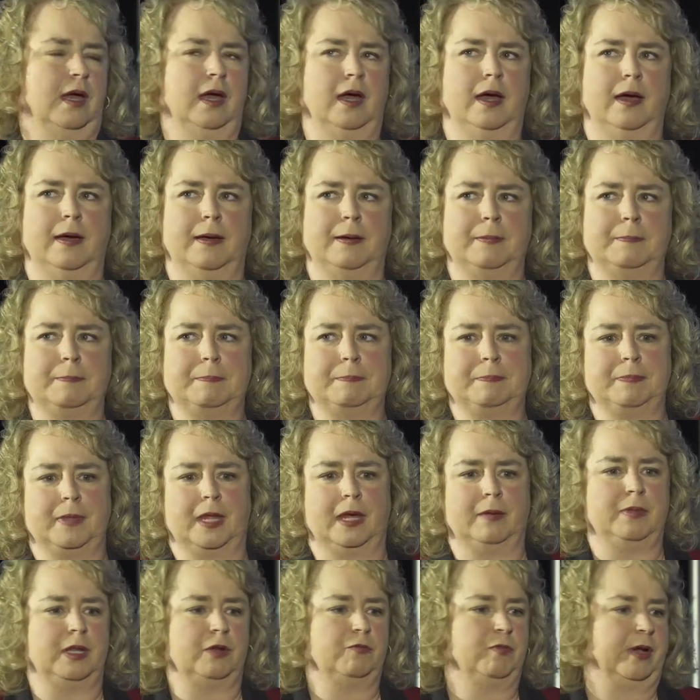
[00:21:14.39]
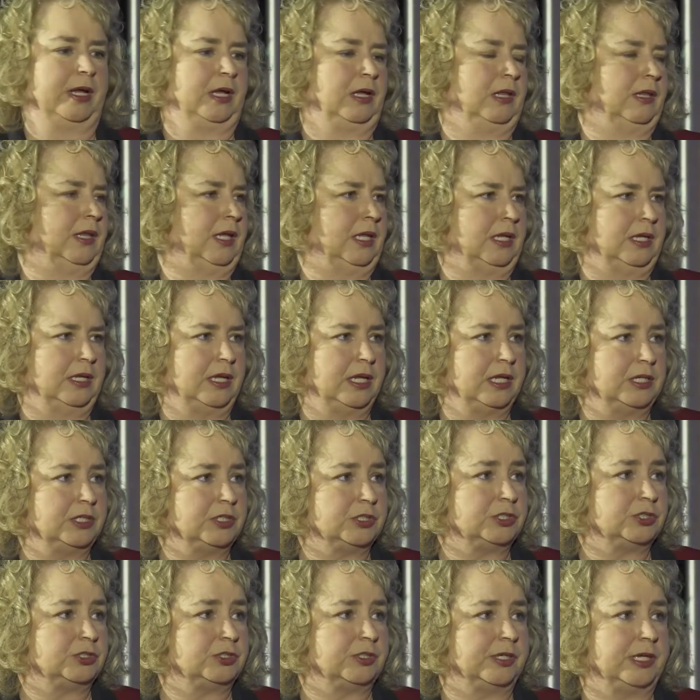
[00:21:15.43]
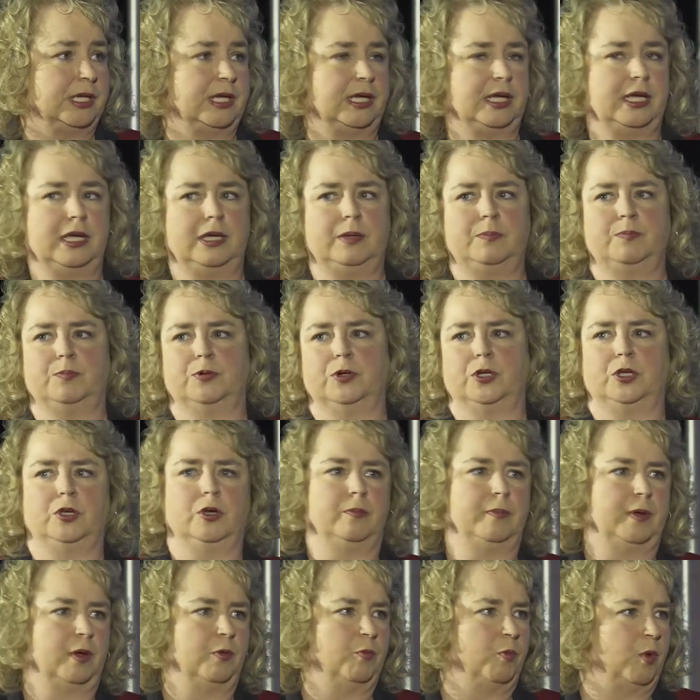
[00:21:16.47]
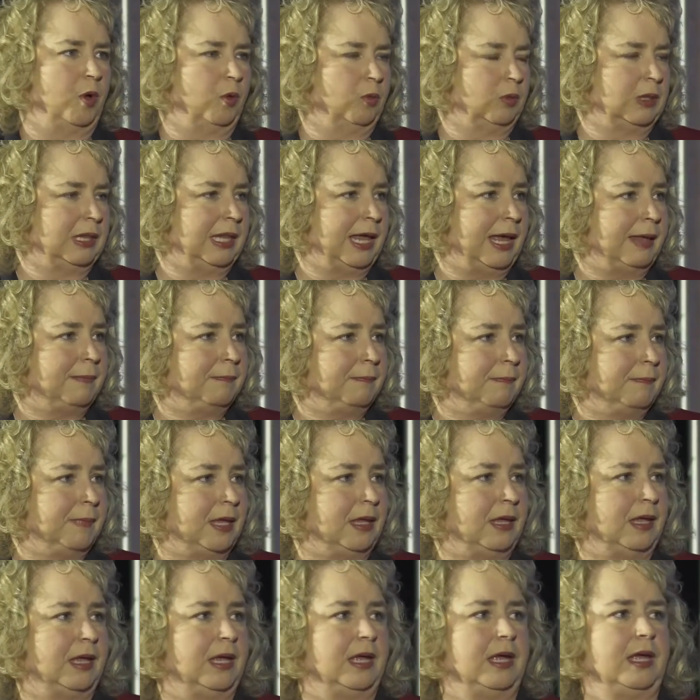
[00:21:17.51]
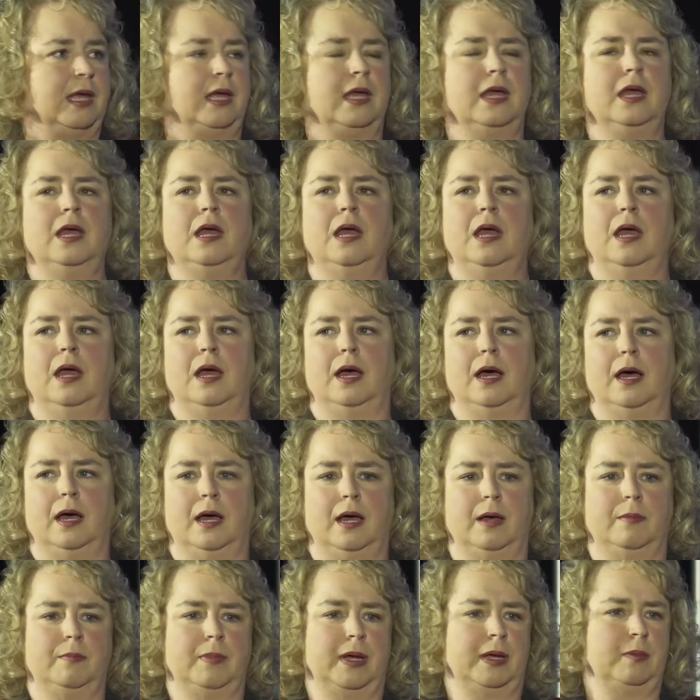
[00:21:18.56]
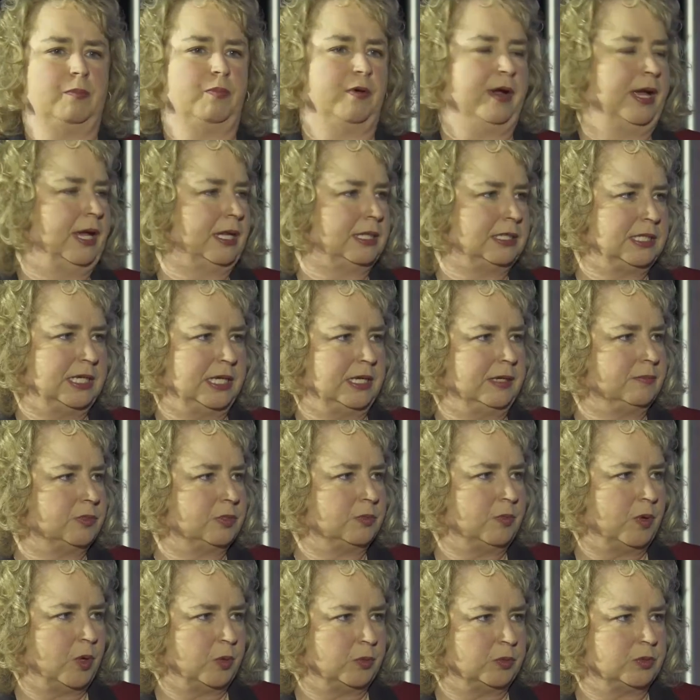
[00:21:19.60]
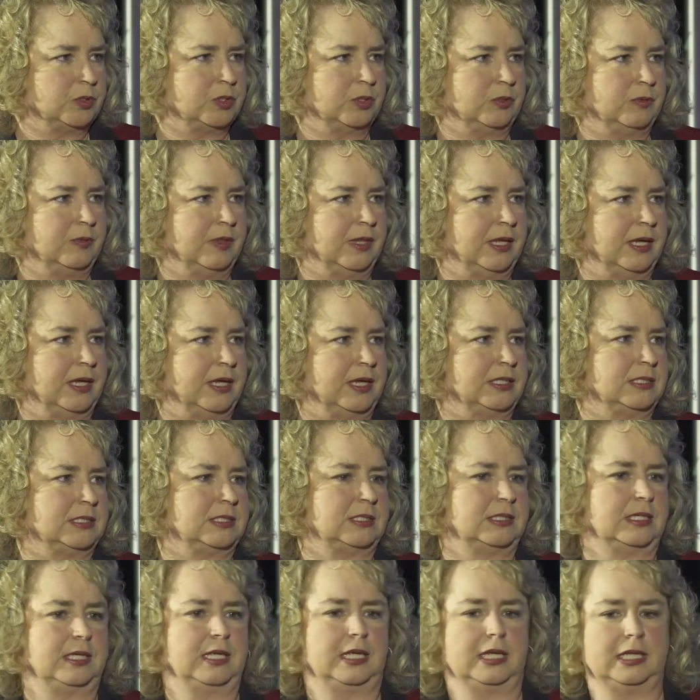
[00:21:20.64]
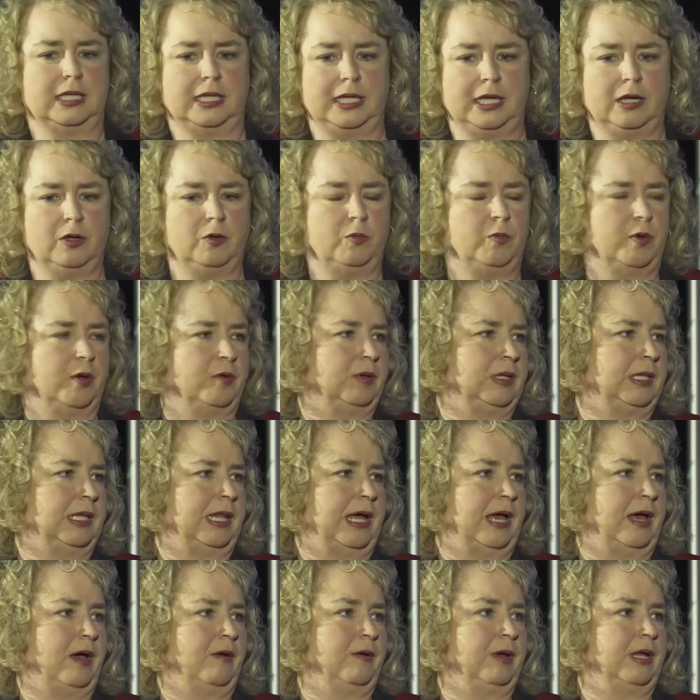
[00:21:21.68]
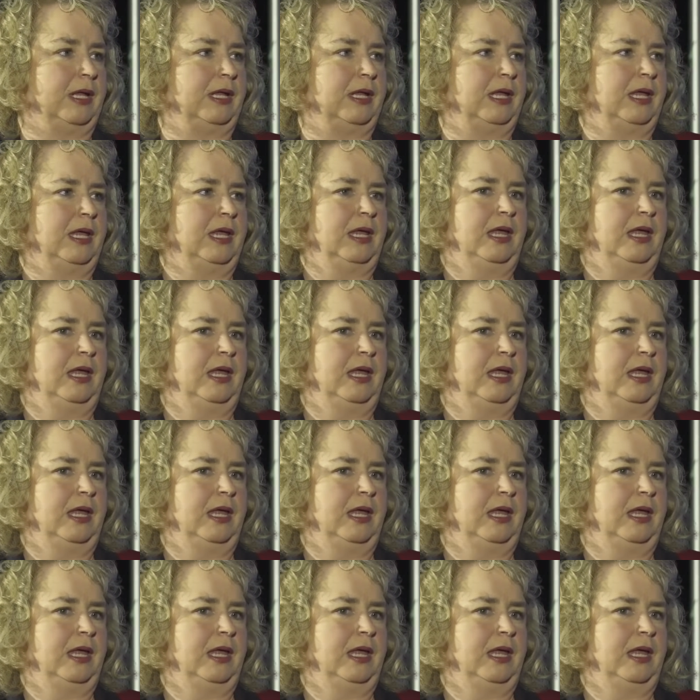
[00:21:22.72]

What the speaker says: I'm in a regulated industry, procurement won't let me, my brand teams won't do this, legal won't allow it.